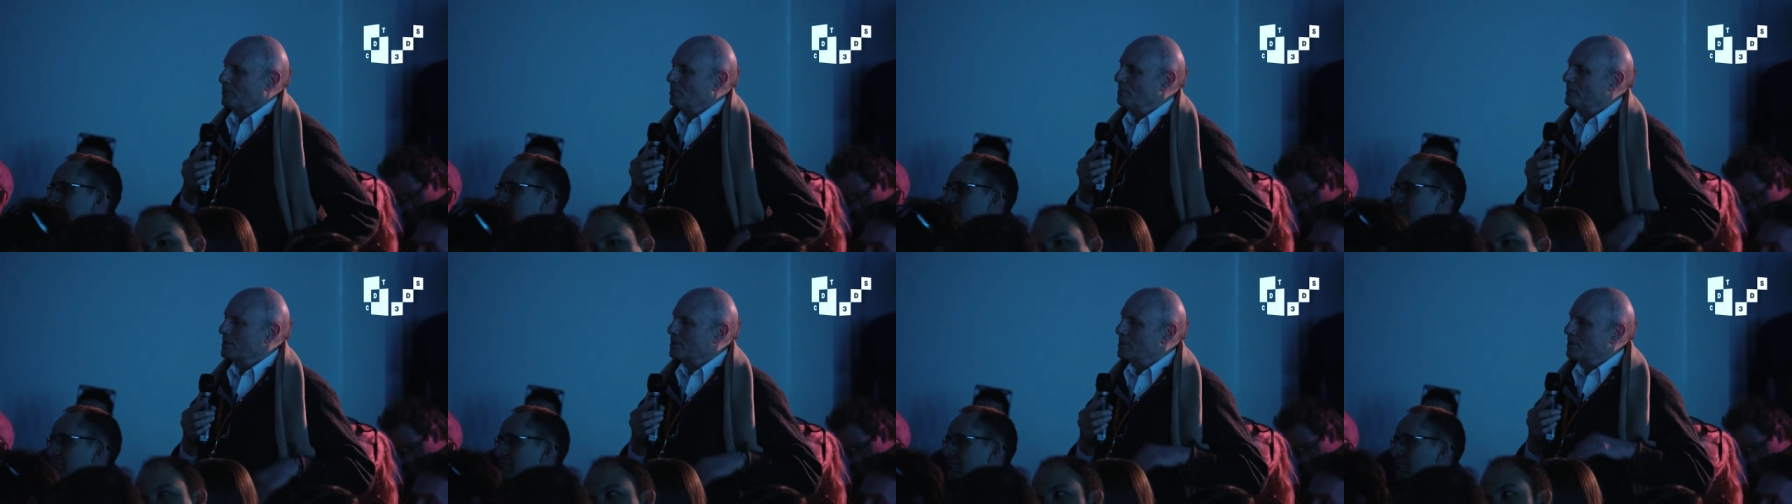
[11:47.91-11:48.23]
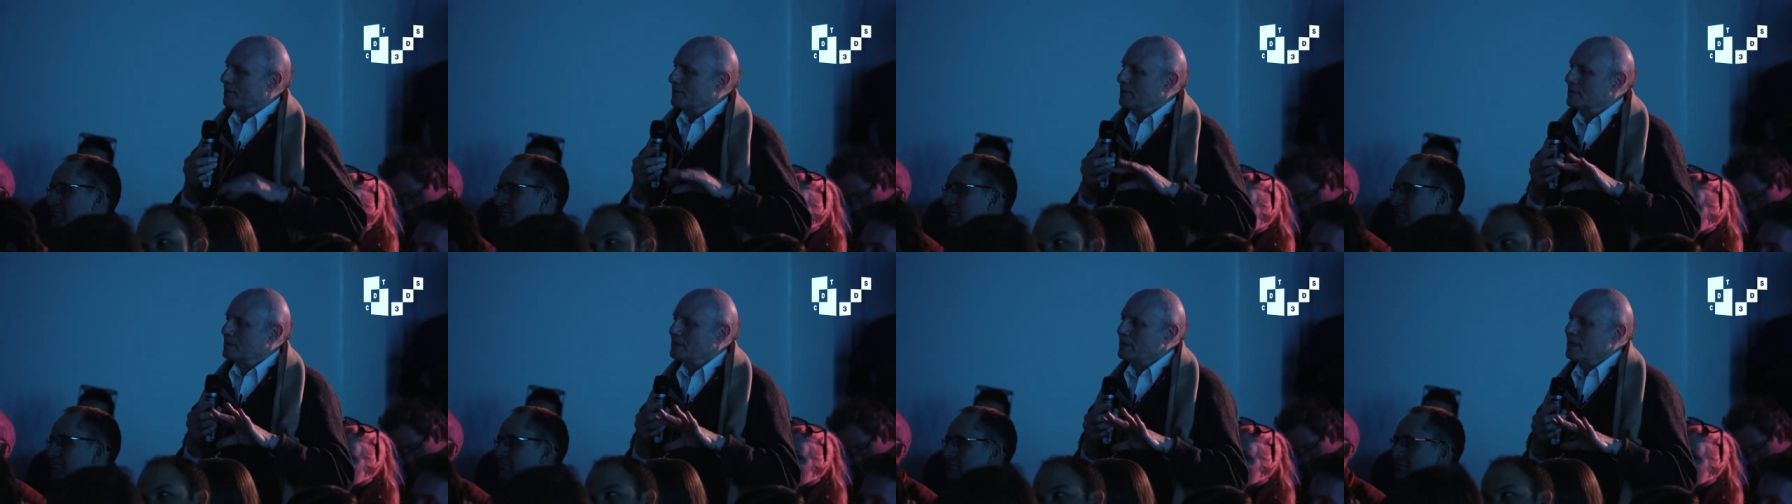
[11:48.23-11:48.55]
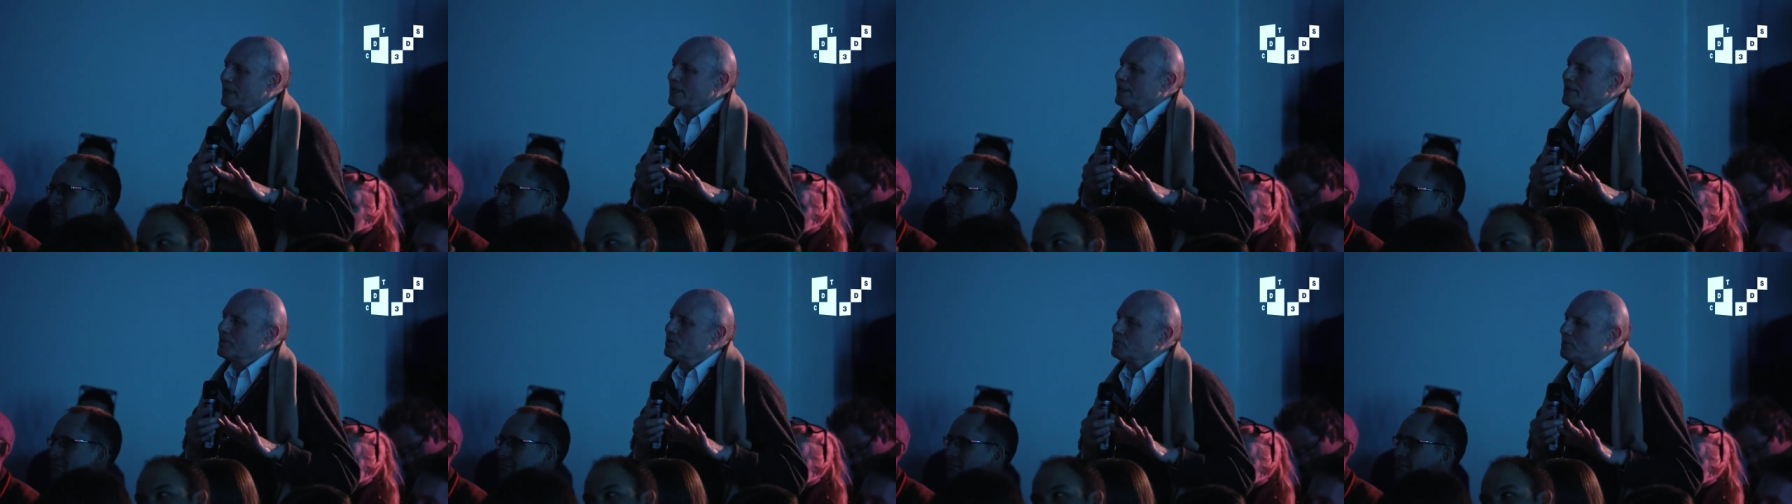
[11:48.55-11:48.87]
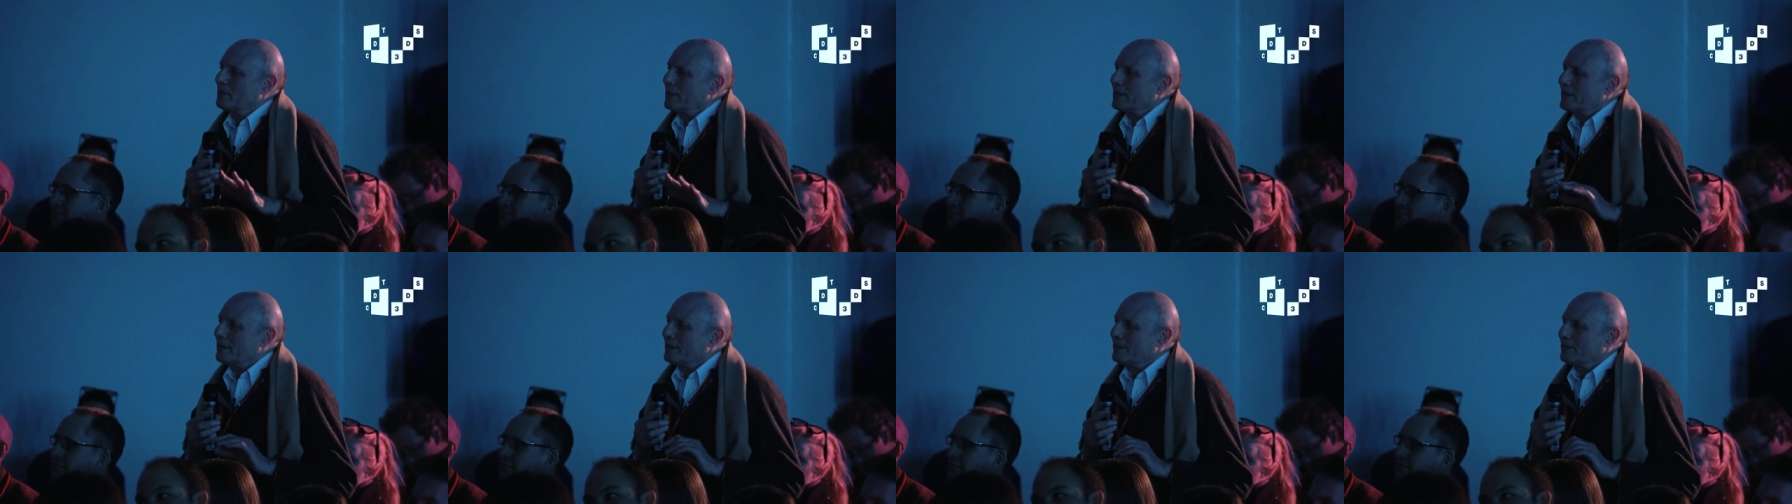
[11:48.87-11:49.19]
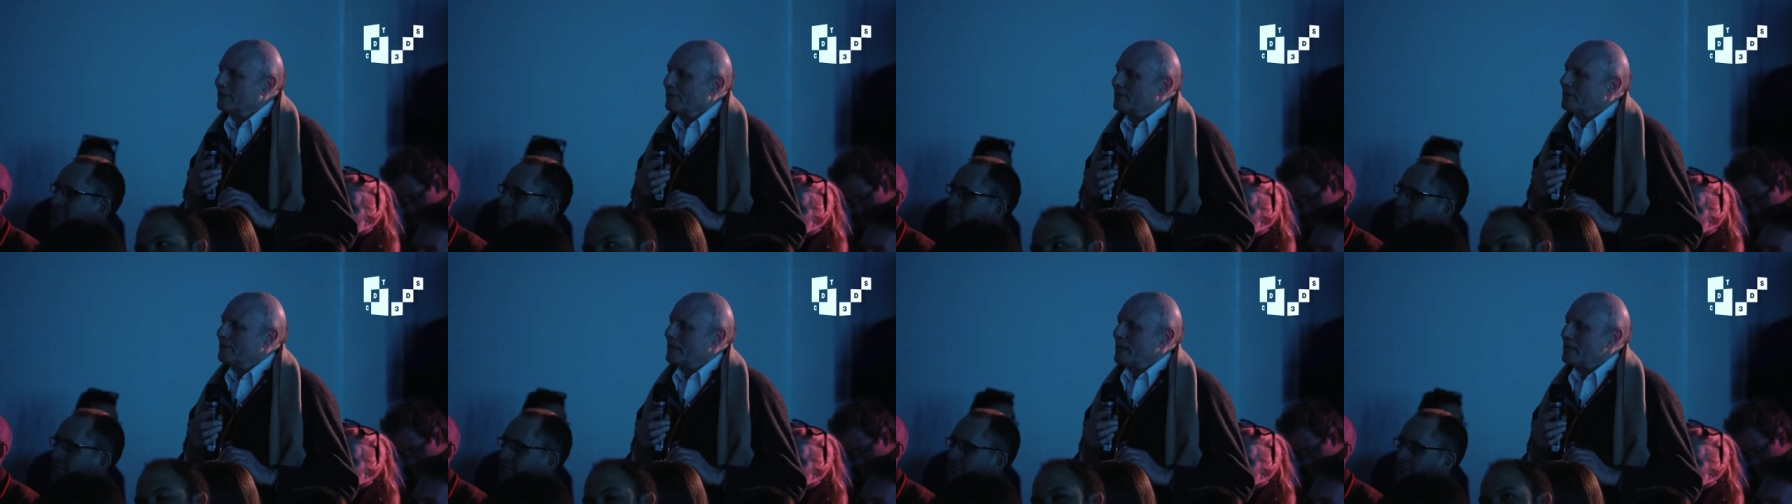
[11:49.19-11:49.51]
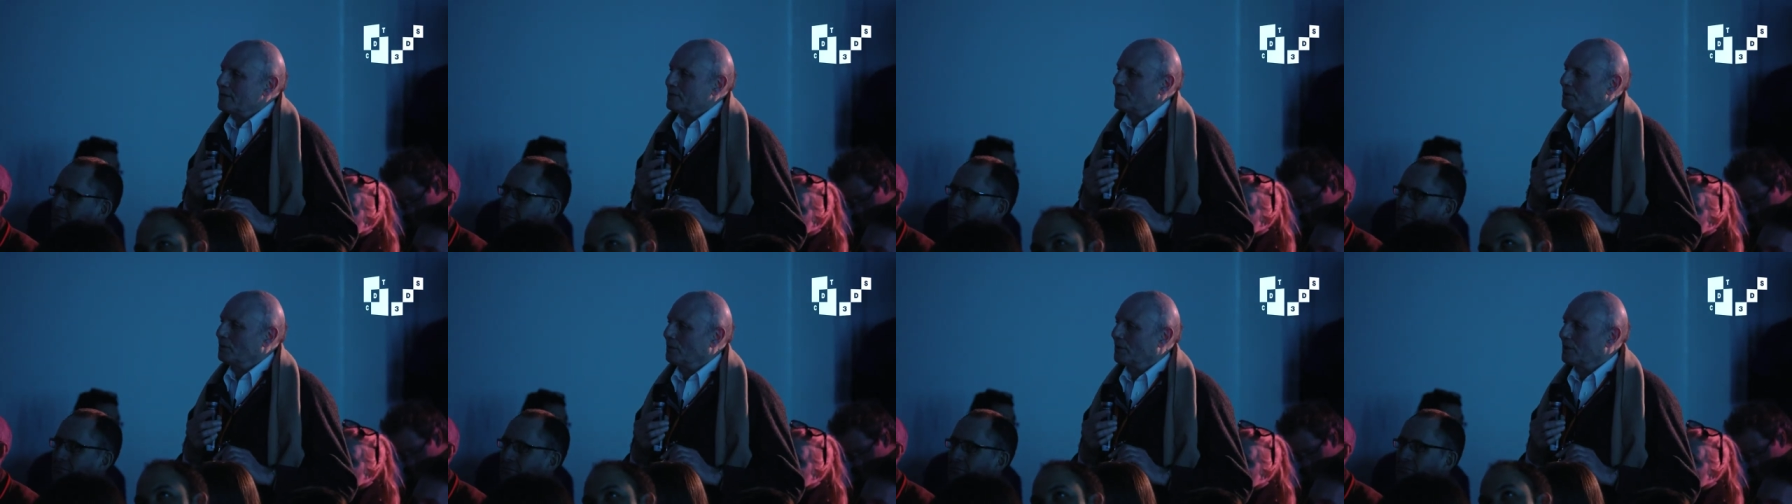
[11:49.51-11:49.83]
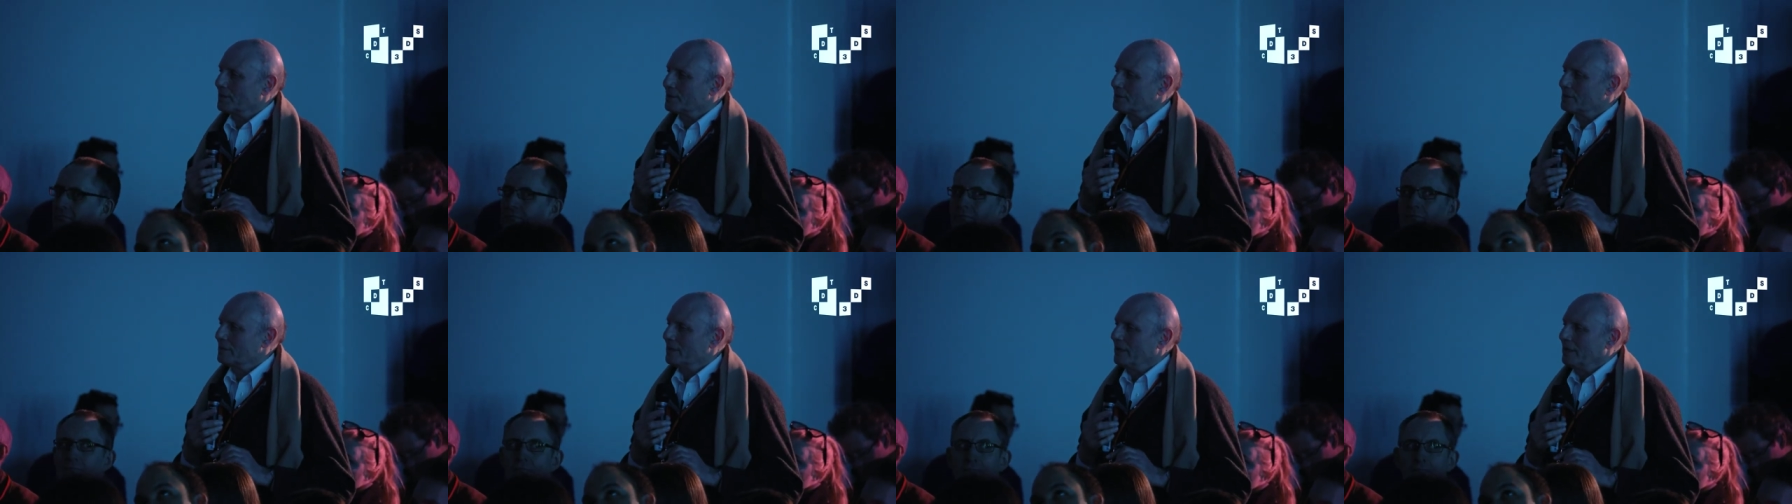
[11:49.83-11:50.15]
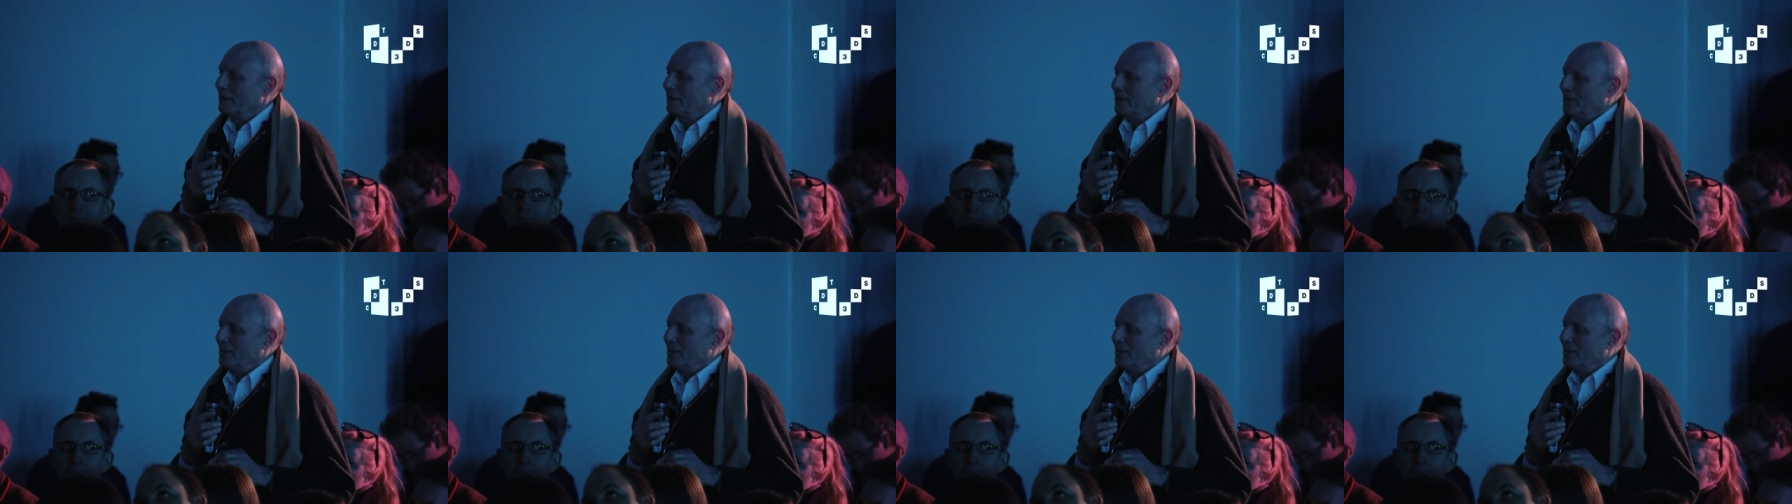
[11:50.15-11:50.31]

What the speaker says: almost at the stage where the theatre was